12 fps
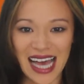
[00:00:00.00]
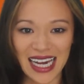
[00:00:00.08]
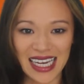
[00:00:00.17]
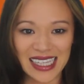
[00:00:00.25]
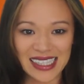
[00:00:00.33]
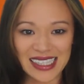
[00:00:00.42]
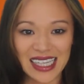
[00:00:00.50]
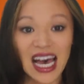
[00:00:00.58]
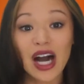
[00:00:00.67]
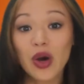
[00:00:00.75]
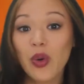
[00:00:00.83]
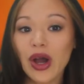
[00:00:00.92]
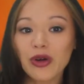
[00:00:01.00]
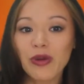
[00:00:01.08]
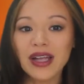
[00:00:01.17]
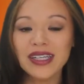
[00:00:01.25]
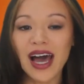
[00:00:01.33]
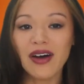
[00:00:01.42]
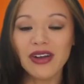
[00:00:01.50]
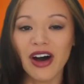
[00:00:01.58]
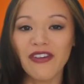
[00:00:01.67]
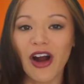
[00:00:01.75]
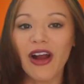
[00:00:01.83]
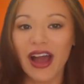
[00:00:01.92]
seconds, a quick rundown
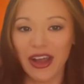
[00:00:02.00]
of our